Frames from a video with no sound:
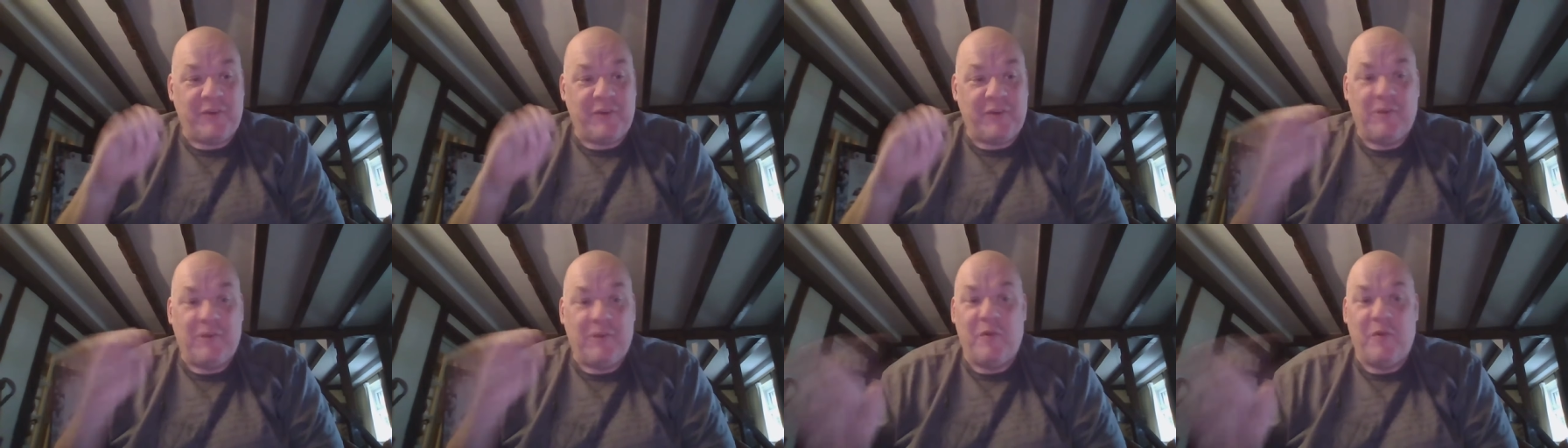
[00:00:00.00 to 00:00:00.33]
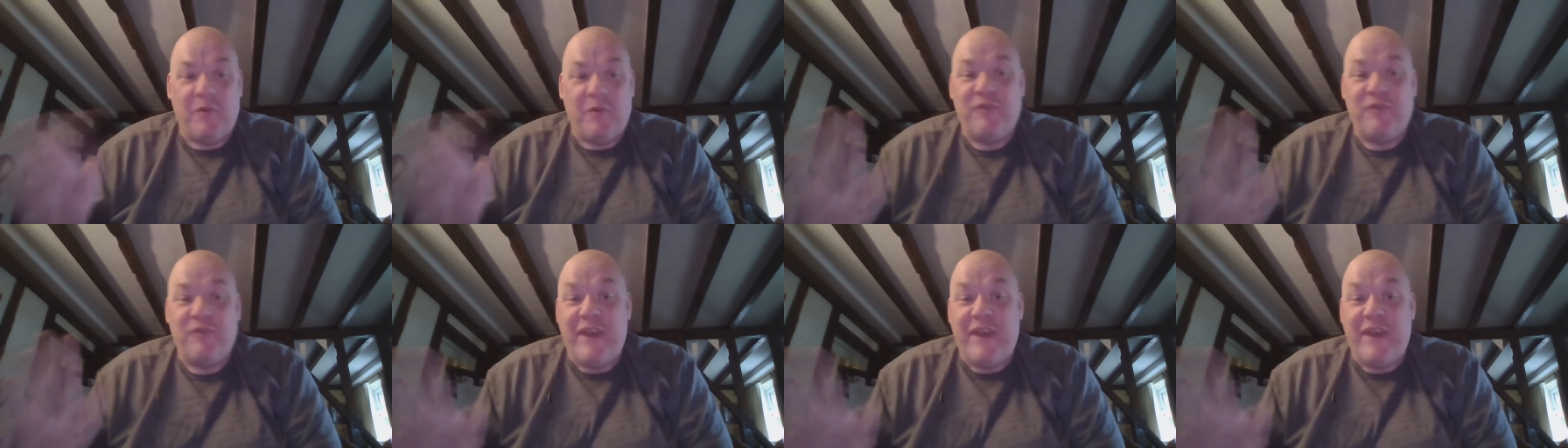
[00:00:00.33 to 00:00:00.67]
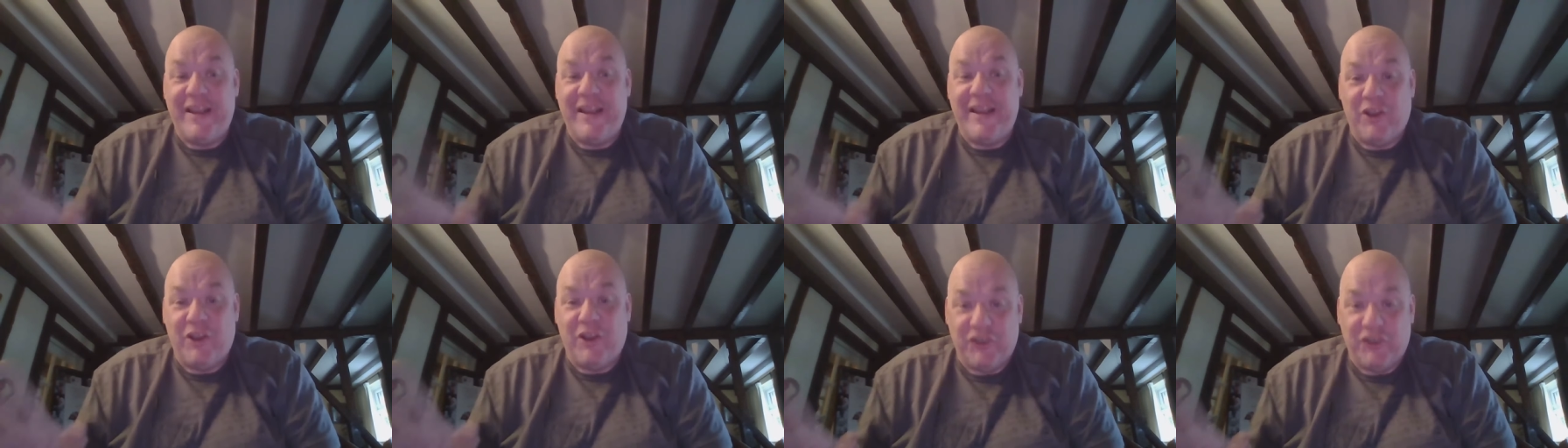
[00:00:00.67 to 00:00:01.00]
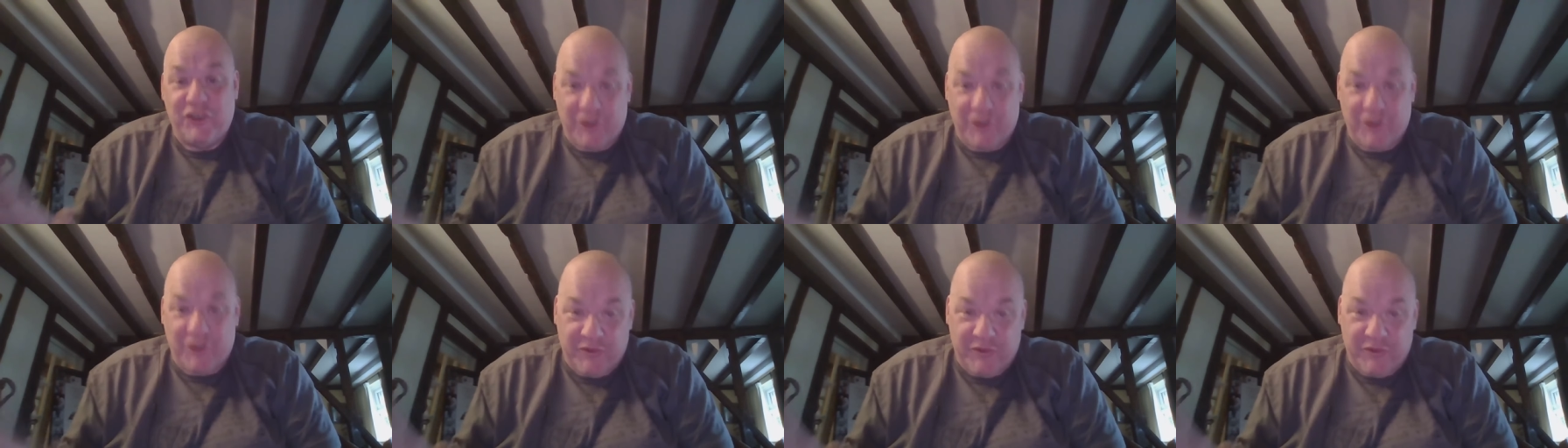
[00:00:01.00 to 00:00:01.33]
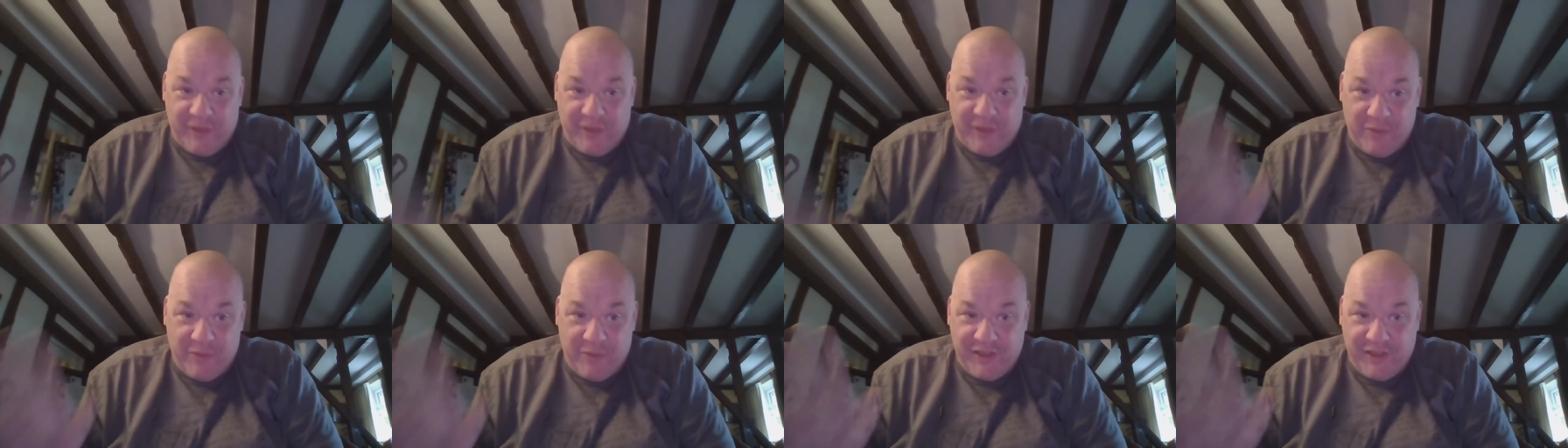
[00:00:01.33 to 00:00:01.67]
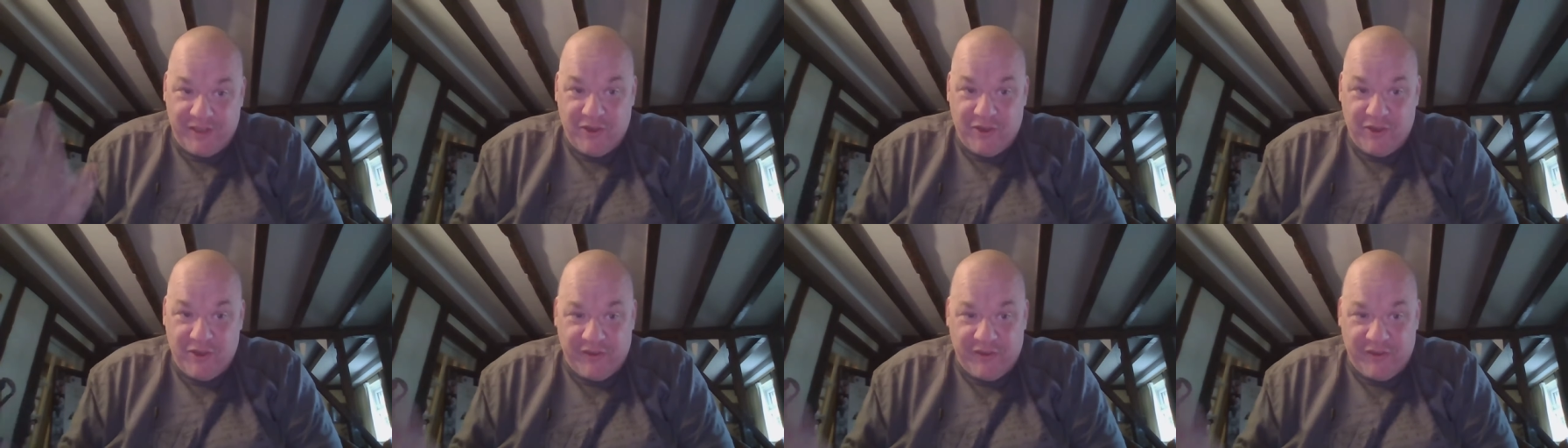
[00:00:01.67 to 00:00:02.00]
to him, look, we've really got to do something
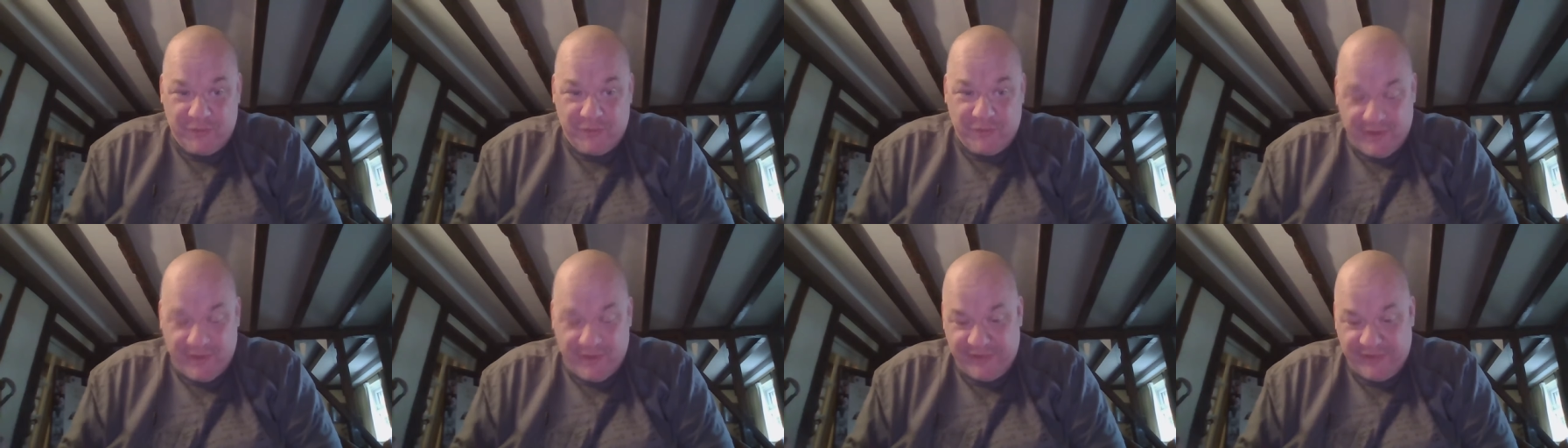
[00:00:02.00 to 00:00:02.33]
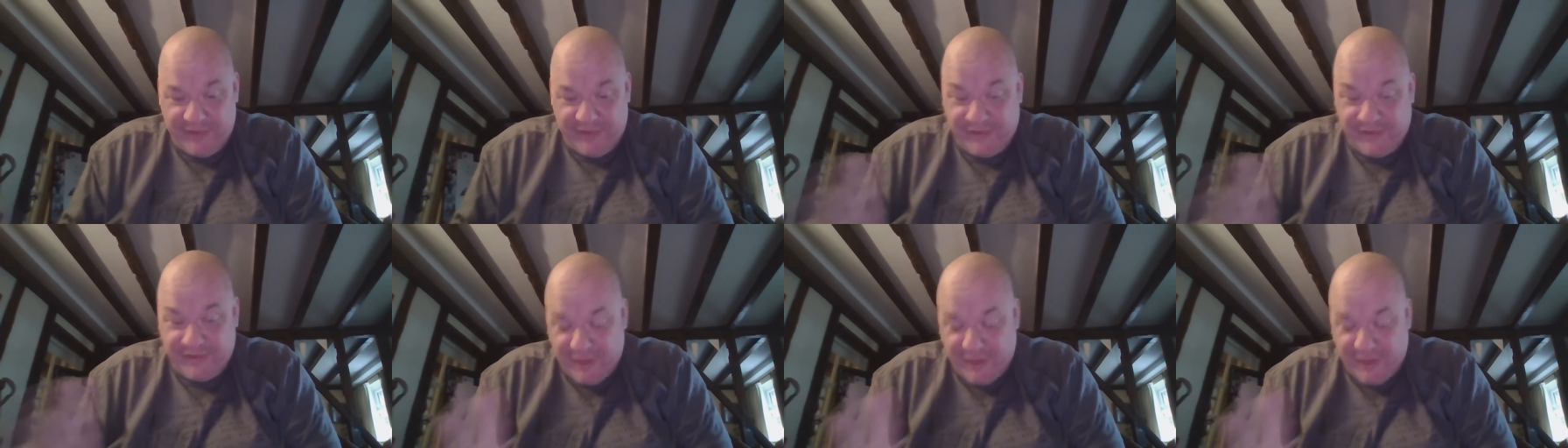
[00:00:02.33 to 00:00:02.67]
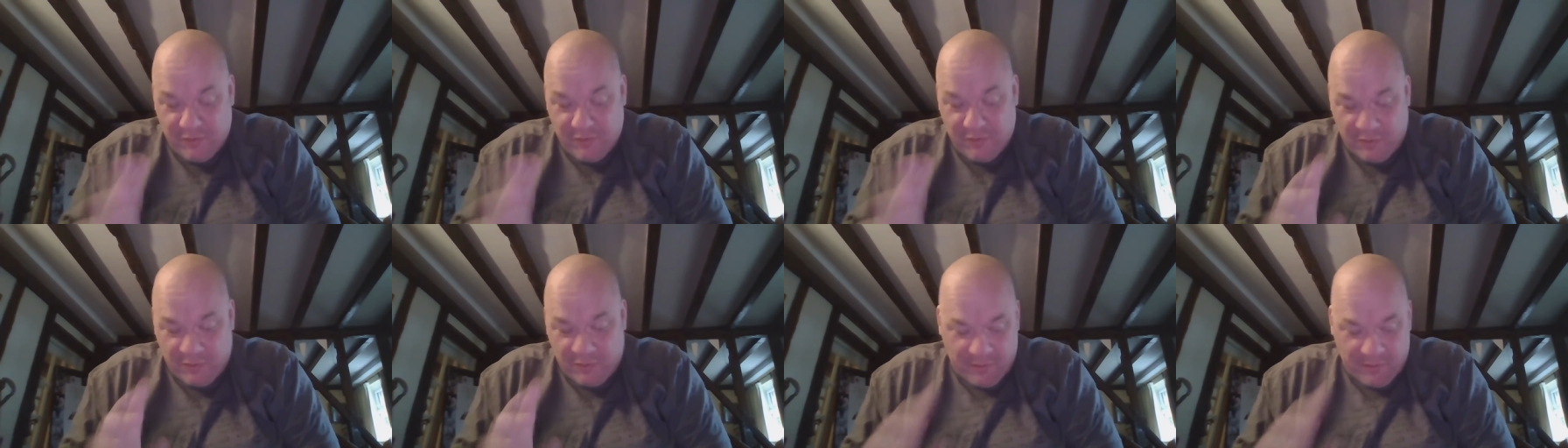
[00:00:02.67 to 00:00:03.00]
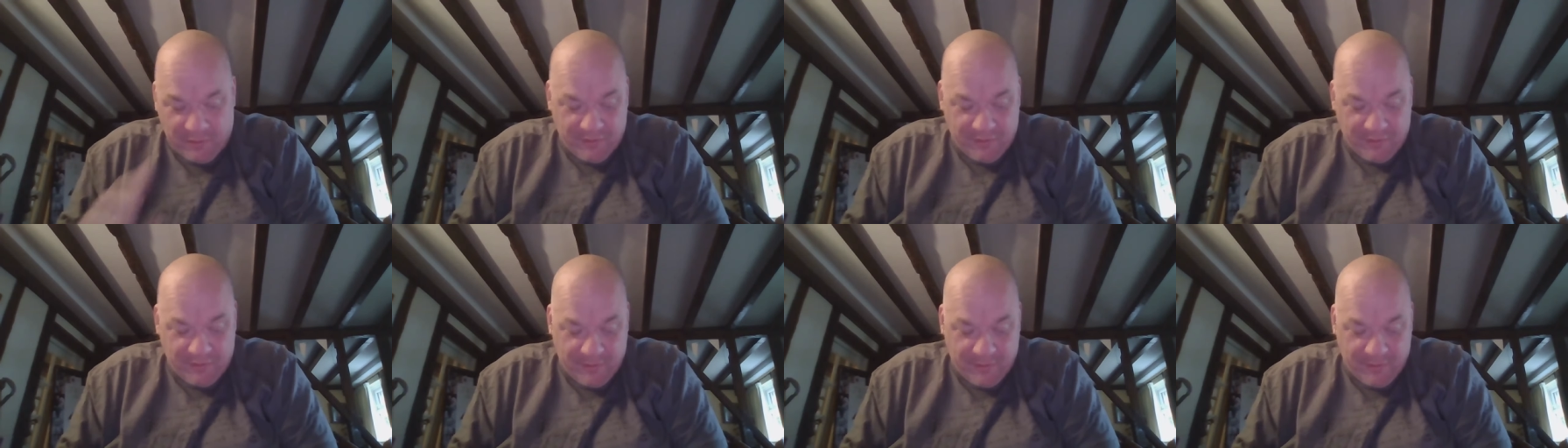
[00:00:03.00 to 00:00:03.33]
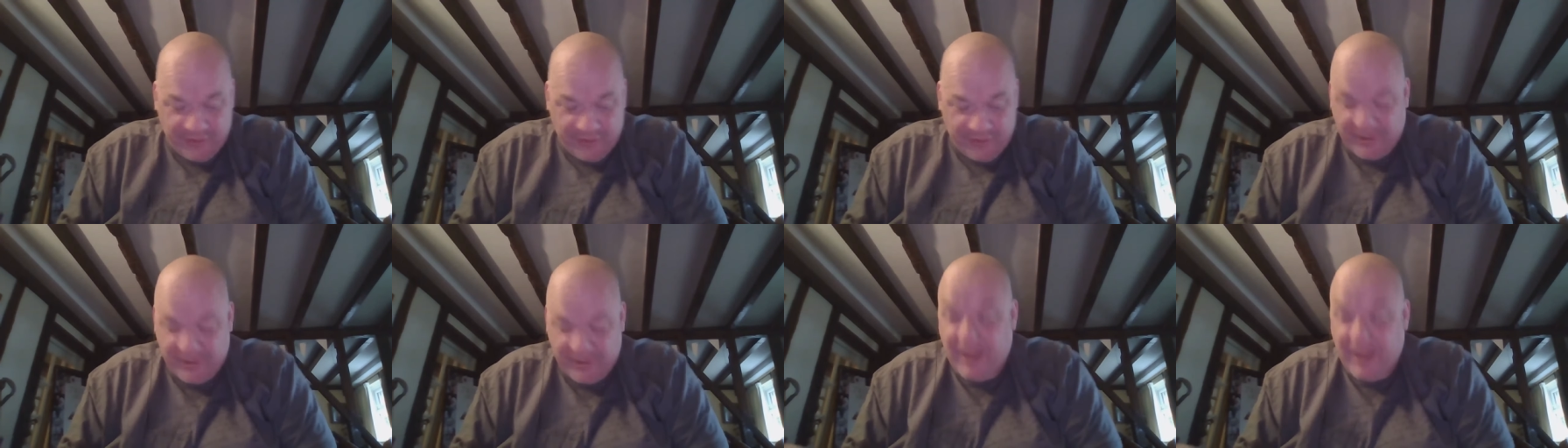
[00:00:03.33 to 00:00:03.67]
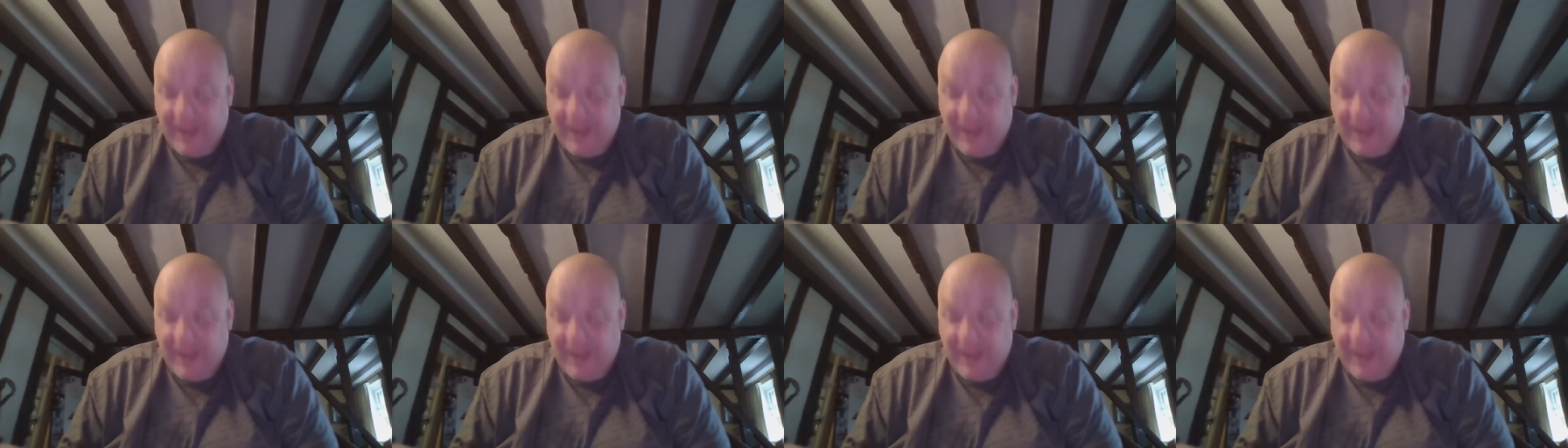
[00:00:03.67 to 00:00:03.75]
nice with this. And Terry will probably remember this.